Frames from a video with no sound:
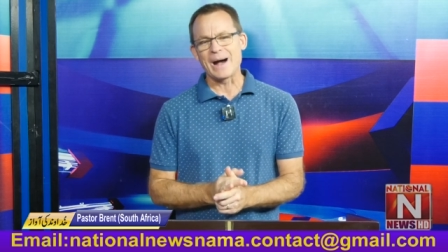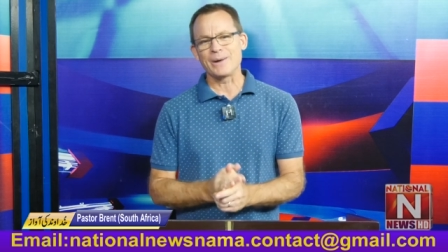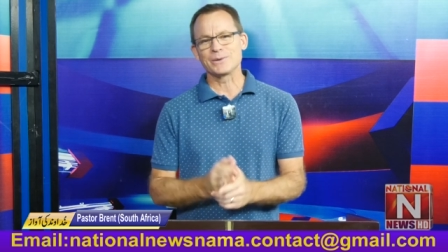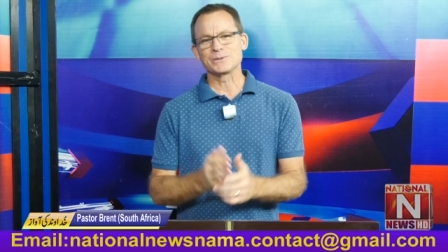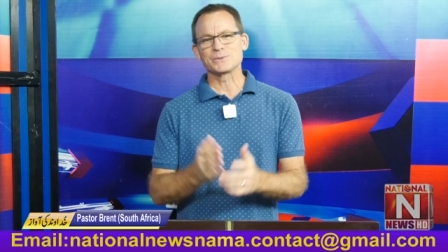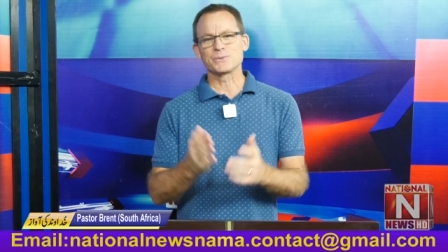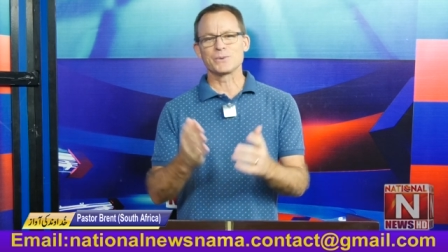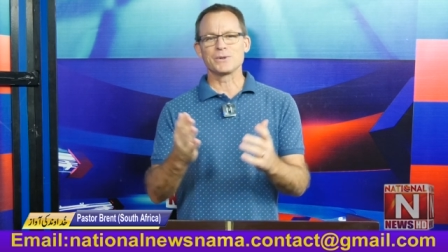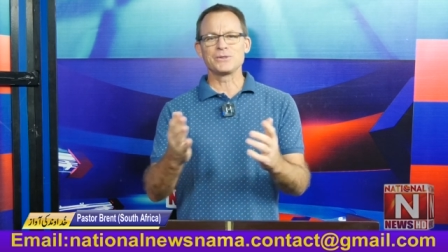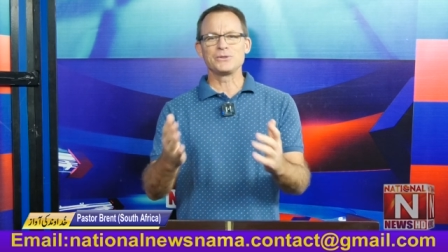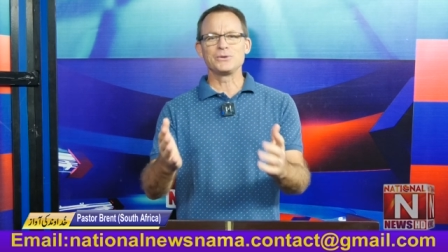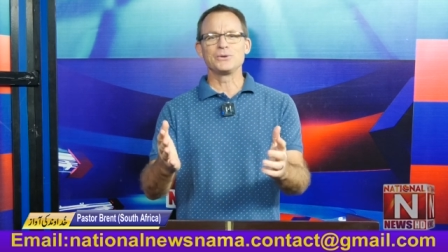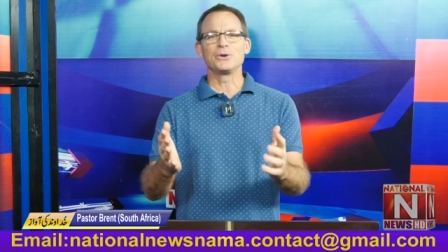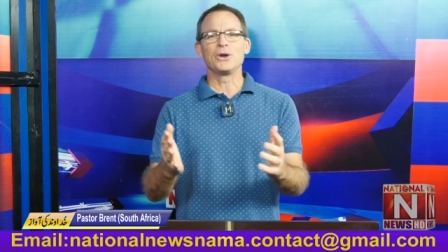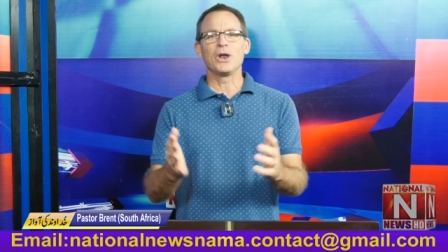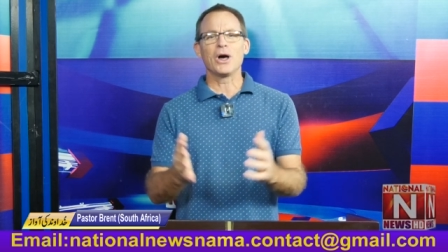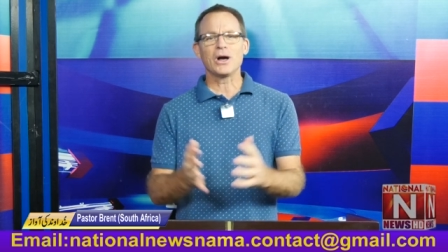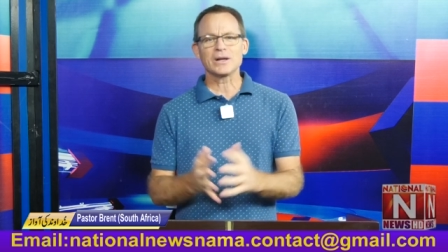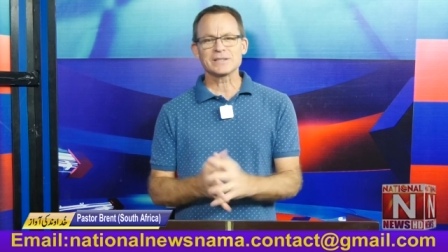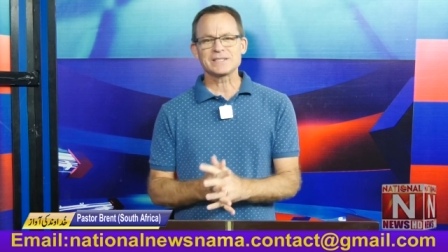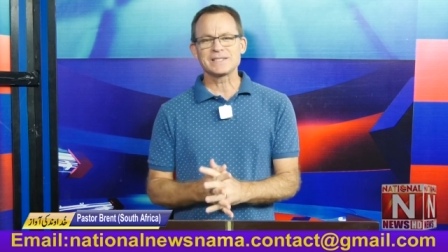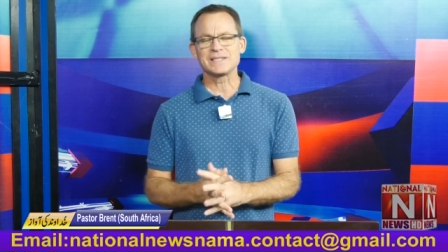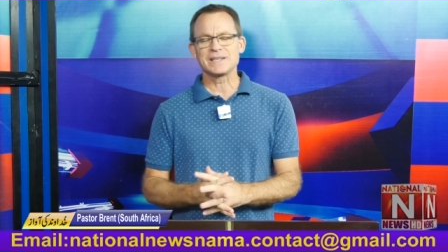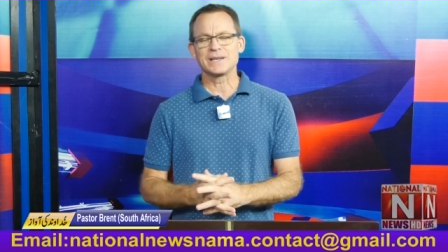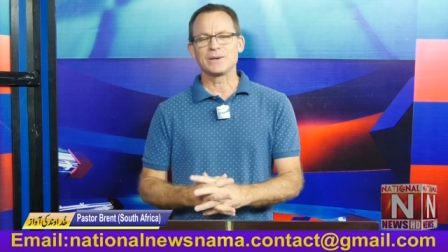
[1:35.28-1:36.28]
I was with you
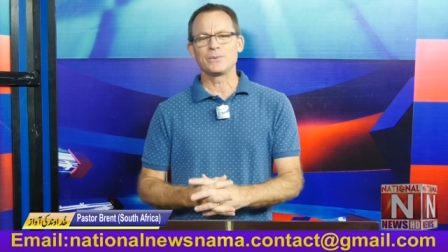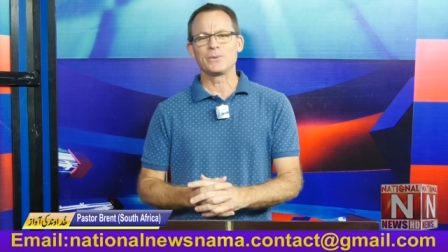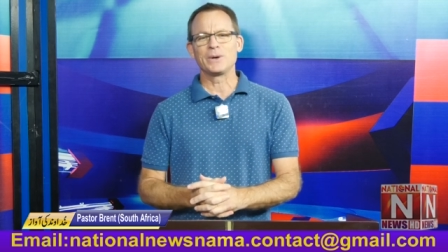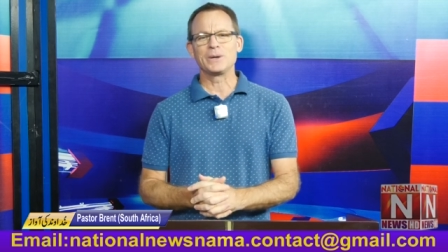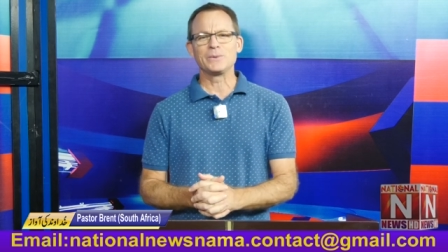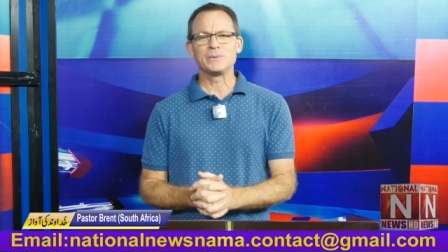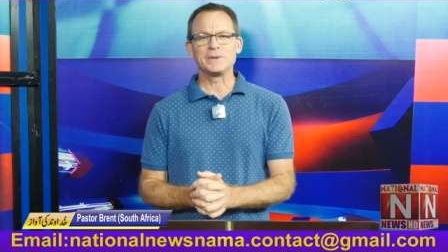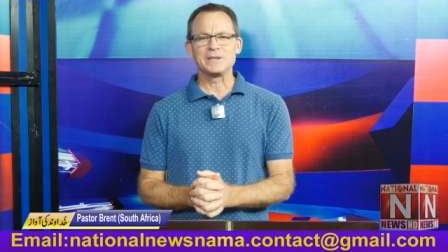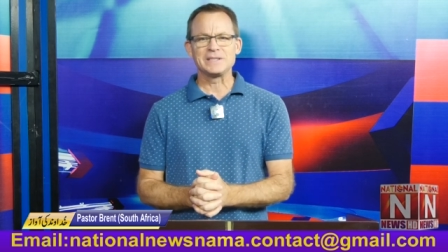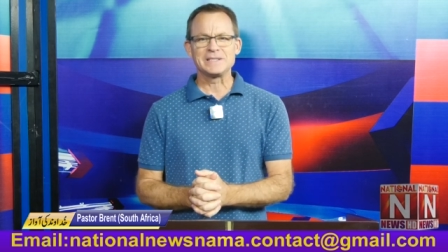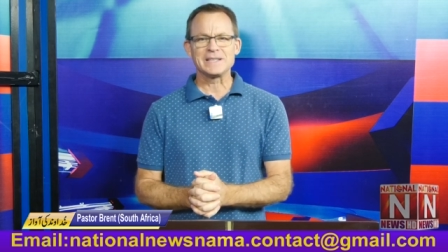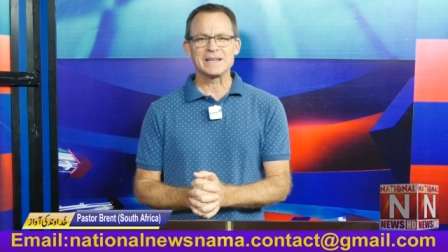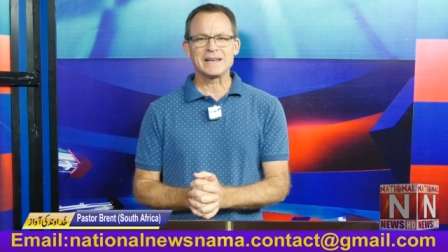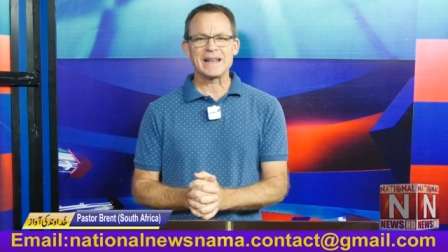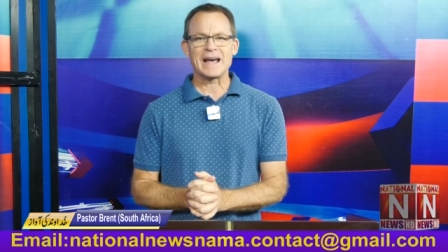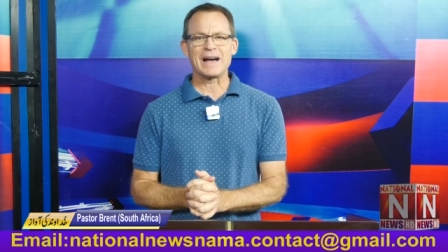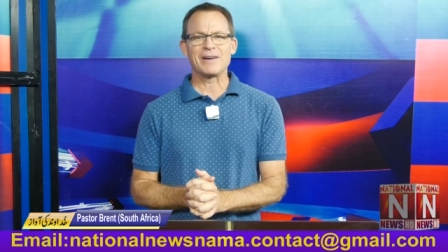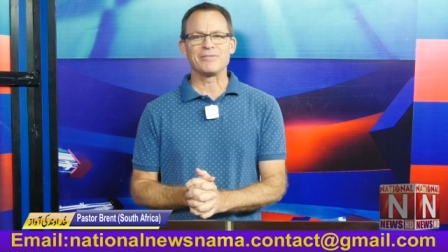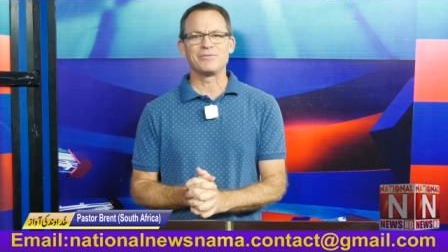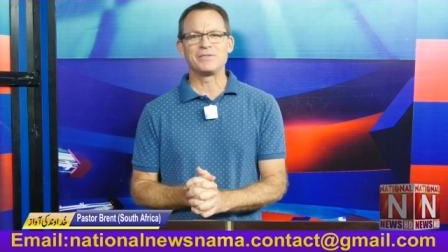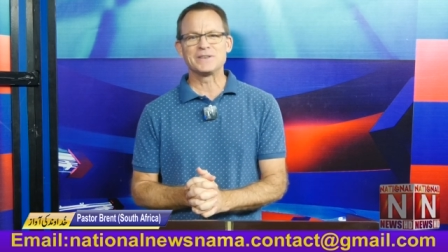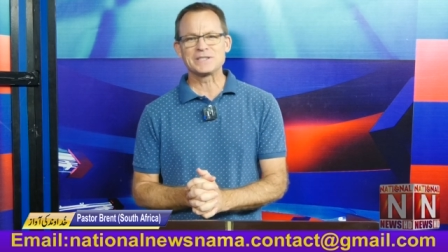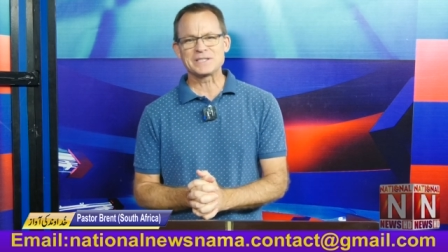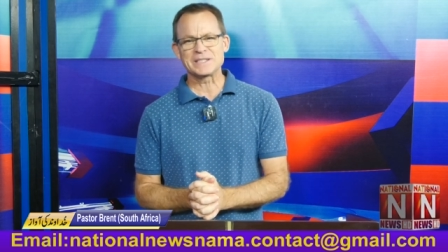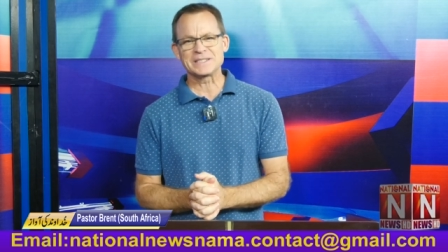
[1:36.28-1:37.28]
last year when we did our
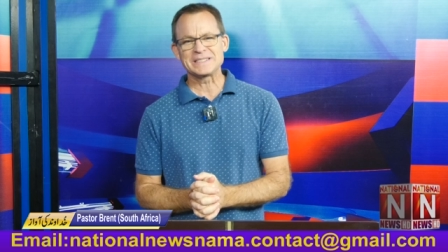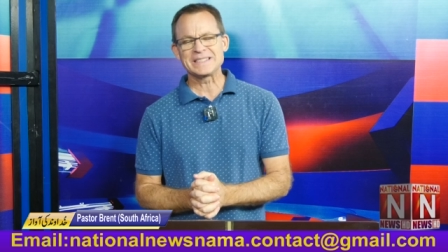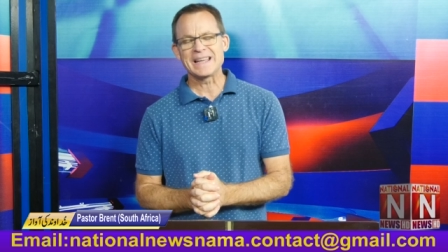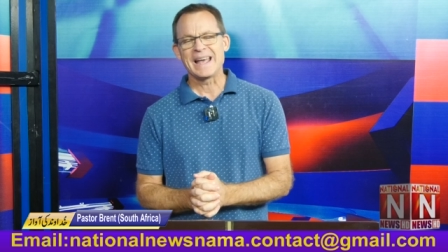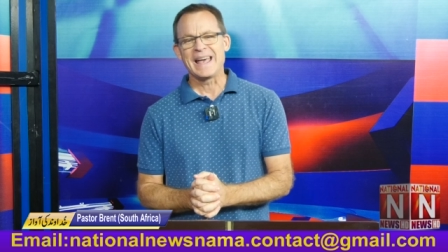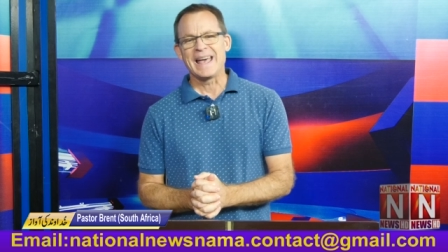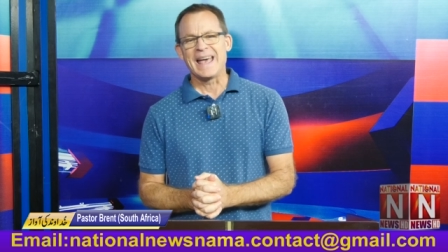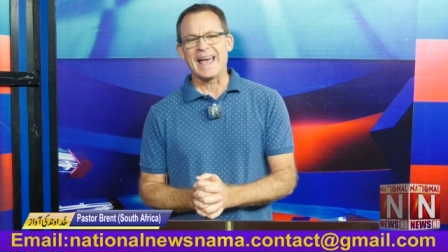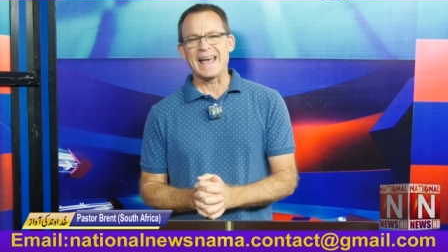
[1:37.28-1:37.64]
visit